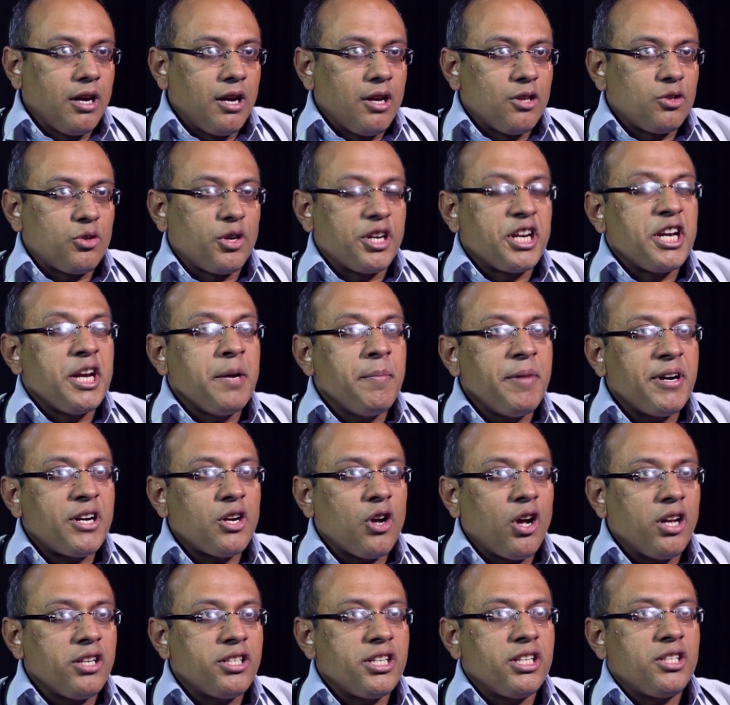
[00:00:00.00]
So
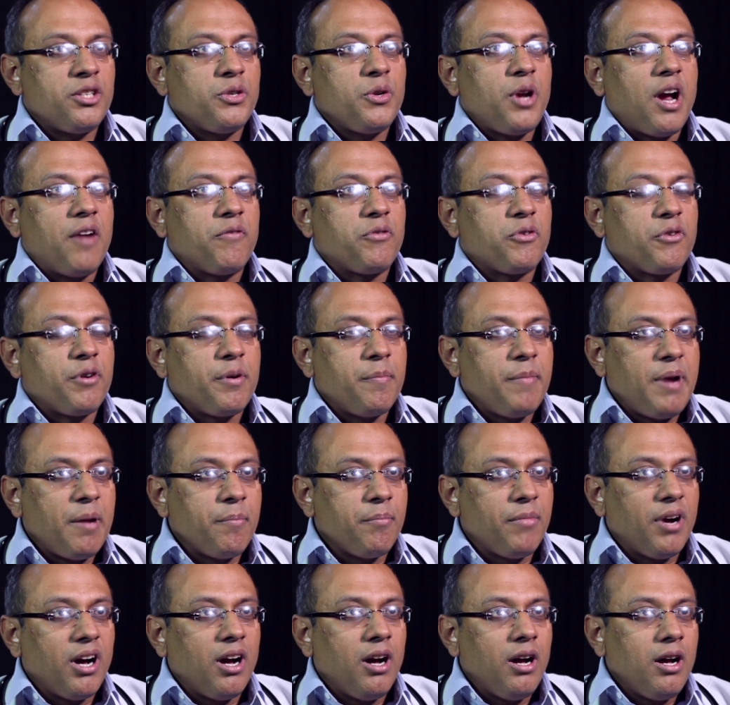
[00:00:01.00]
haematologists, you have to
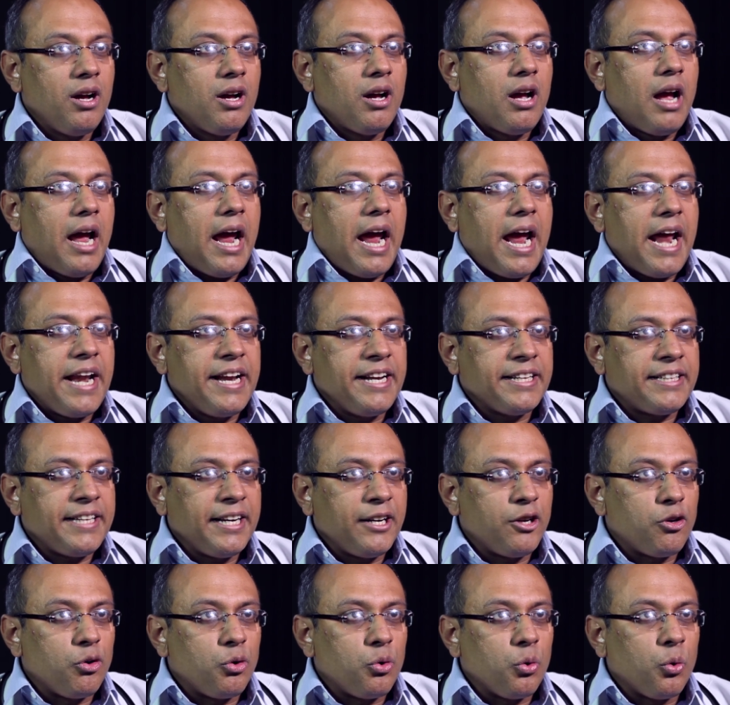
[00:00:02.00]
remember,
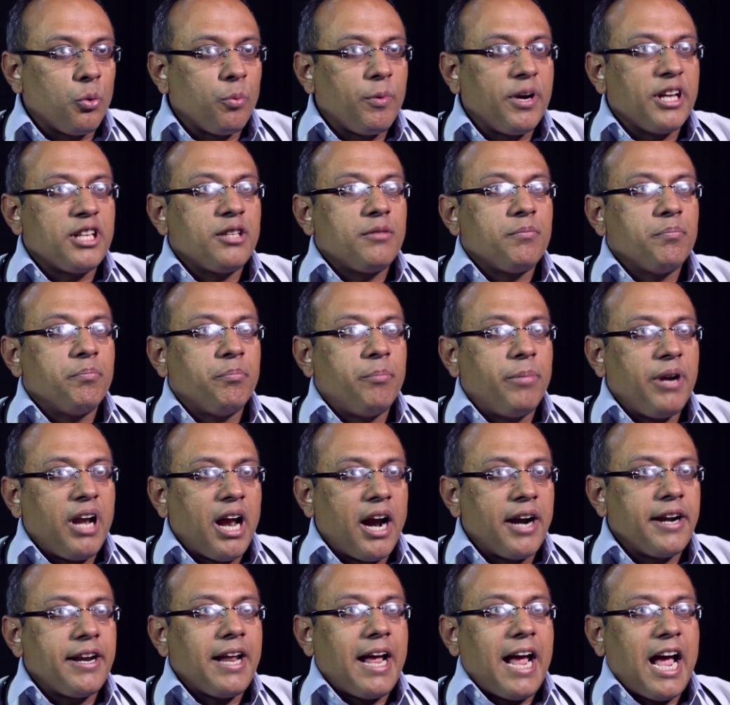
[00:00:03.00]
anything to do with
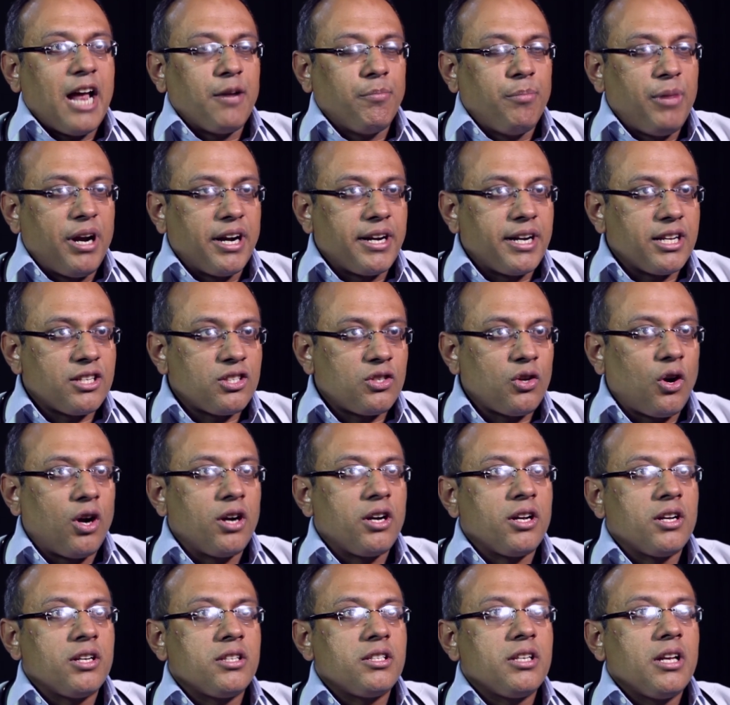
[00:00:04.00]
blood and blood
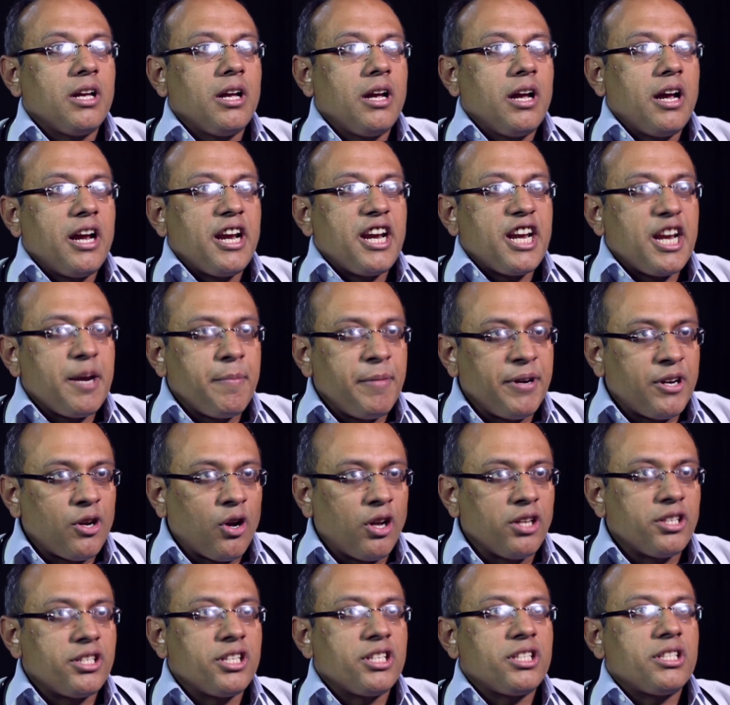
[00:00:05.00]
disorders,
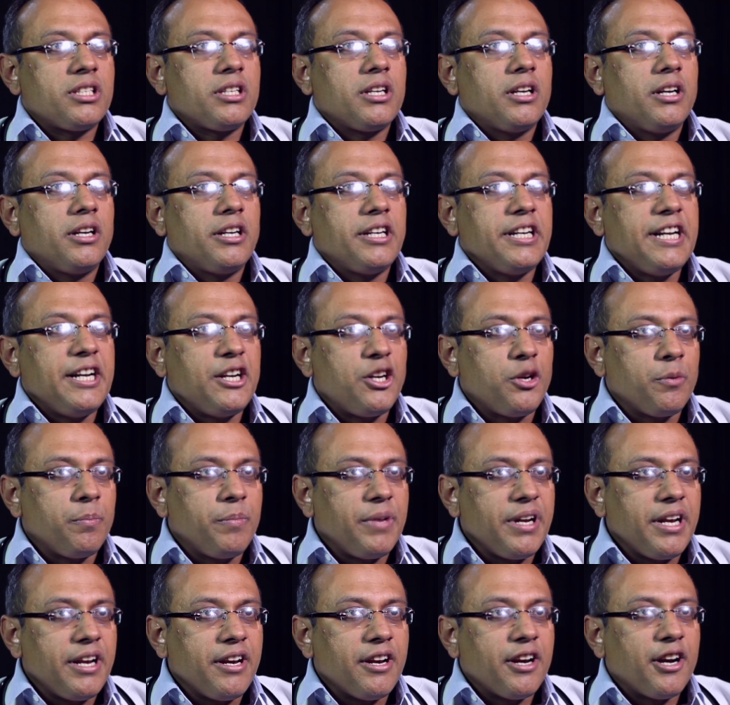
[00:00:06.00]
haematologists need to
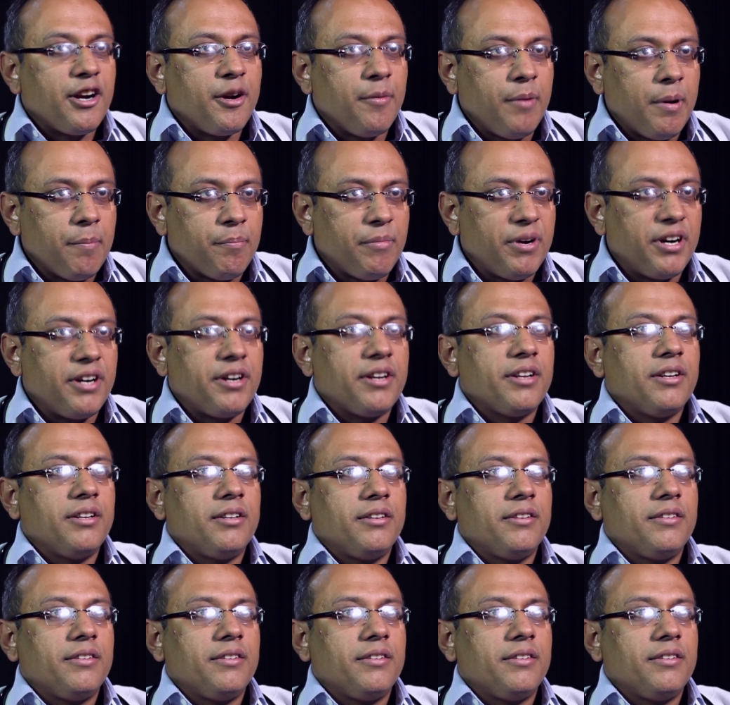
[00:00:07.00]
be remembered.